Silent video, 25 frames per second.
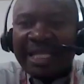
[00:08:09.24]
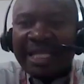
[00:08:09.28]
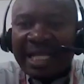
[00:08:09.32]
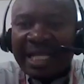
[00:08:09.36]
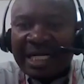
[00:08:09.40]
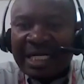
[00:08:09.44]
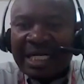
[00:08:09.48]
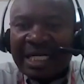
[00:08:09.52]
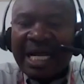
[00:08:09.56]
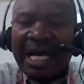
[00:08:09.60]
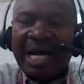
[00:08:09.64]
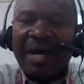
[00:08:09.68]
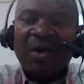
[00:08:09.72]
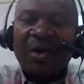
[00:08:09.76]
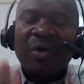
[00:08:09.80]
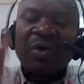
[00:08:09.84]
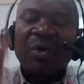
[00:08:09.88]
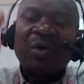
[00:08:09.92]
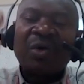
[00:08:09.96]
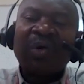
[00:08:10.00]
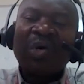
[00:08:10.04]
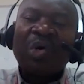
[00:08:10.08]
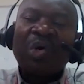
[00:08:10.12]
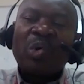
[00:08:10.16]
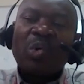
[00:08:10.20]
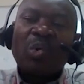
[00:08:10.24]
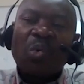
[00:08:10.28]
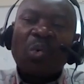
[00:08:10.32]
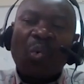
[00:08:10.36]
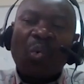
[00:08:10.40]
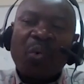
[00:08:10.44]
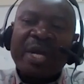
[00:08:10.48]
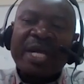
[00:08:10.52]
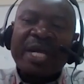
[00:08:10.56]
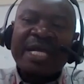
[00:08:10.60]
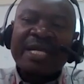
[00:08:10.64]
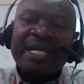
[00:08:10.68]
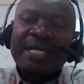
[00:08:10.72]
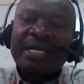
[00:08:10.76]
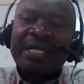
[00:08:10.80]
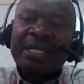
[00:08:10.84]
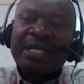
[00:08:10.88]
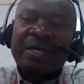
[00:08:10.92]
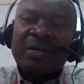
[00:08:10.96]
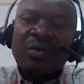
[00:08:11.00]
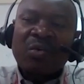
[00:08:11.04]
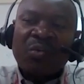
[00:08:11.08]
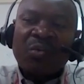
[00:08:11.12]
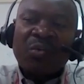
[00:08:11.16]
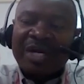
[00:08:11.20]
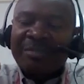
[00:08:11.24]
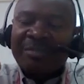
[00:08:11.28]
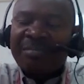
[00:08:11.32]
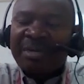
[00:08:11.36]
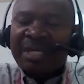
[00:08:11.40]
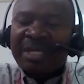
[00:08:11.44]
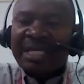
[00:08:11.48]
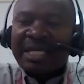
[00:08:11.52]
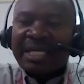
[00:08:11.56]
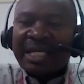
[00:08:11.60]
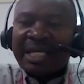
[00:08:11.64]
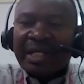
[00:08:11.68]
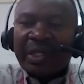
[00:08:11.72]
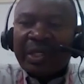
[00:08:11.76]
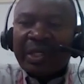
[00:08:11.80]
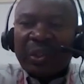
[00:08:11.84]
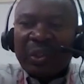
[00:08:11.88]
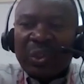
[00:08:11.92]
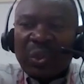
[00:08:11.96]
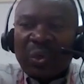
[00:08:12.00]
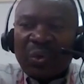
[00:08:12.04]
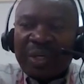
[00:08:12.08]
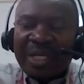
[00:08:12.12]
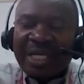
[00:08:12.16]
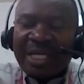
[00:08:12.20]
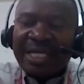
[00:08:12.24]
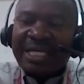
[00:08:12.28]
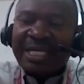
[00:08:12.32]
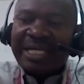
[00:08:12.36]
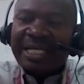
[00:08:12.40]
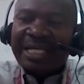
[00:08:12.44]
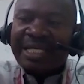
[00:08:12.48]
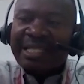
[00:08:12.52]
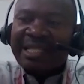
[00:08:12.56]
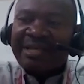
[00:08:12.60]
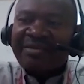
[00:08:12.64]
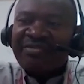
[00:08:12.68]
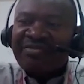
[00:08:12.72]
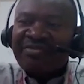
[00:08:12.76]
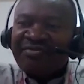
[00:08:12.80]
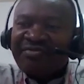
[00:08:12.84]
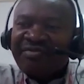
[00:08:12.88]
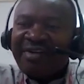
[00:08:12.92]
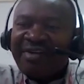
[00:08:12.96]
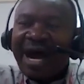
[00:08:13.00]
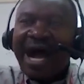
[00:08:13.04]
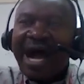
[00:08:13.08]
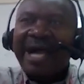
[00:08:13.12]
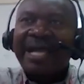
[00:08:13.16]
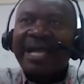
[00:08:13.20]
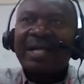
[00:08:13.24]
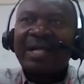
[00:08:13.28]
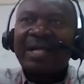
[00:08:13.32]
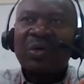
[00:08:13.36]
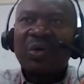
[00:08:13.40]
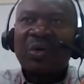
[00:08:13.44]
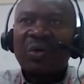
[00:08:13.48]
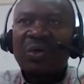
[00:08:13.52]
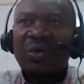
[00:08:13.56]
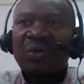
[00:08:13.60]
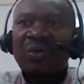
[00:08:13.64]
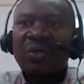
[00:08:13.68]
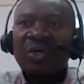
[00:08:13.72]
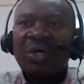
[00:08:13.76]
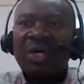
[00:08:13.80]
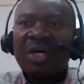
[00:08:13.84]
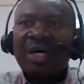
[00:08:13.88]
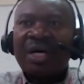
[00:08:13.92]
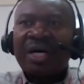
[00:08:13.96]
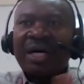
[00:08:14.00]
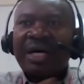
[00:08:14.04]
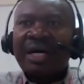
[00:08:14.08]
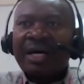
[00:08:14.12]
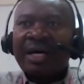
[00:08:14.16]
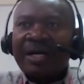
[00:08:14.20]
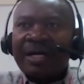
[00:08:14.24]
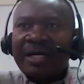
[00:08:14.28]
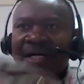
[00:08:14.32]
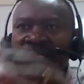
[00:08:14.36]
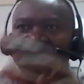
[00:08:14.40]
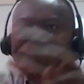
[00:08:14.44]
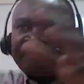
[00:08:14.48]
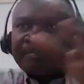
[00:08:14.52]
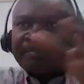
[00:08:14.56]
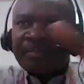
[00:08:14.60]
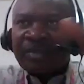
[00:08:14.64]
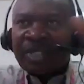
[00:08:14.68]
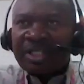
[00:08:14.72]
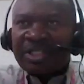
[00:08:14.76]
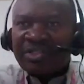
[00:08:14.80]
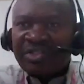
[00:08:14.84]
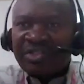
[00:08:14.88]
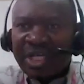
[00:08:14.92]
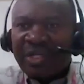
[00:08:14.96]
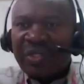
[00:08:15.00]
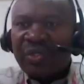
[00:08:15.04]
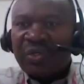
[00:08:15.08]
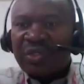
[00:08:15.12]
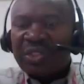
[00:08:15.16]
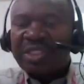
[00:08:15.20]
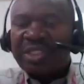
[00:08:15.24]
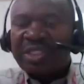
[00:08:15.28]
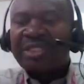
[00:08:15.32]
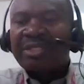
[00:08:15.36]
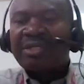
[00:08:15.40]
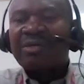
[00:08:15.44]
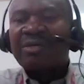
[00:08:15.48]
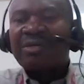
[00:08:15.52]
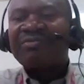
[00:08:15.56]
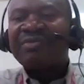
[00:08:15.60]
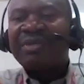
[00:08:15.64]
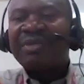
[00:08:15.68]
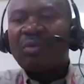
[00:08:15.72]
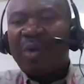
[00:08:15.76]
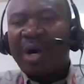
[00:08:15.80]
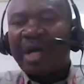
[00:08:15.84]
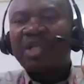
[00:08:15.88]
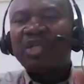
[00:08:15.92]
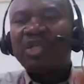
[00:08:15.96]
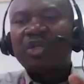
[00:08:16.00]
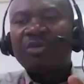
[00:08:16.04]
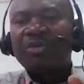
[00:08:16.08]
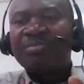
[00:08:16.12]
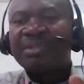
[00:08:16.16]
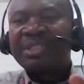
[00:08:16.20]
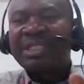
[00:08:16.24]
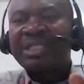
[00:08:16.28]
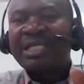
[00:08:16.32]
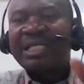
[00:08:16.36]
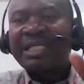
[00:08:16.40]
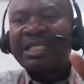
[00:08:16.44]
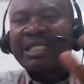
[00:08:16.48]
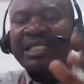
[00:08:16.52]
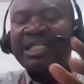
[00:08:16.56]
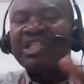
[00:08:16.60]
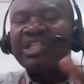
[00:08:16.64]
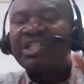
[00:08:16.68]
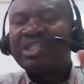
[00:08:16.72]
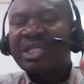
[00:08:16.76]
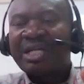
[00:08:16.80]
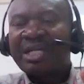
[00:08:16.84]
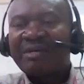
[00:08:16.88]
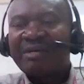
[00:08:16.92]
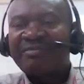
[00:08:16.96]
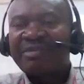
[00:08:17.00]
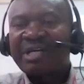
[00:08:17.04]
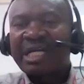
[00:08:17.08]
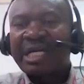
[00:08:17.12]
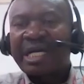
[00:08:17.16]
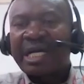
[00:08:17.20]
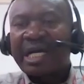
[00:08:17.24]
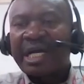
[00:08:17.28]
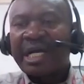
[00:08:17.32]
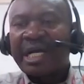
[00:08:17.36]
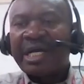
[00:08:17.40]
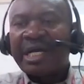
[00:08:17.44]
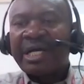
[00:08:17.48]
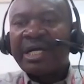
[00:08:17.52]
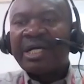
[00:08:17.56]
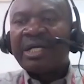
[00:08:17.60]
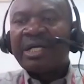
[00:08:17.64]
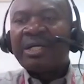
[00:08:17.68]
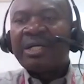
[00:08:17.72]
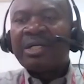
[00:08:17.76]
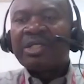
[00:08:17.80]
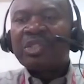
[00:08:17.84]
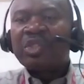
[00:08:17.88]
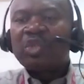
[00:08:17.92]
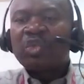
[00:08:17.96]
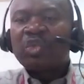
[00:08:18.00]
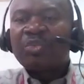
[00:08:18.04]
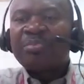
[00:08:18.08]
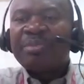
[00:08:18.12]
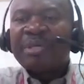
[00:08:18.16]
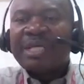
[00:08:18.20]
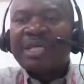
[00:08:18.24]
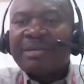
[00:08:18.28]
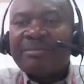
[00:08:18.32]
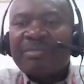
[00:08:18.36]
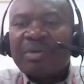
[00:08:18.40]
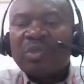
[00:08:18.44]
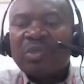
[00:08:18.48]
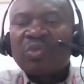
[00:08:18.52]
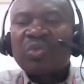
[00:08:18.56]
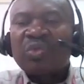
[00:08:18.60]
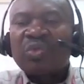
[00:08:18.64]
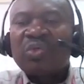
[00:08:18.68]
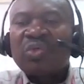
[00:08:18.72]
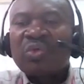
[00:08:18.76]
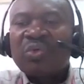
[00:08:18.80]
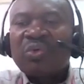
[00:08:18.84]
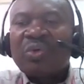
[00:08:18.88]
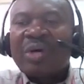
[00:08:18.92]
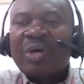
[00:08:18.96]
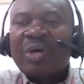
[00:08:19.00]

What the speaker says: that now we will be doing the final circuit of the workshops in Eastern Africa to be able to do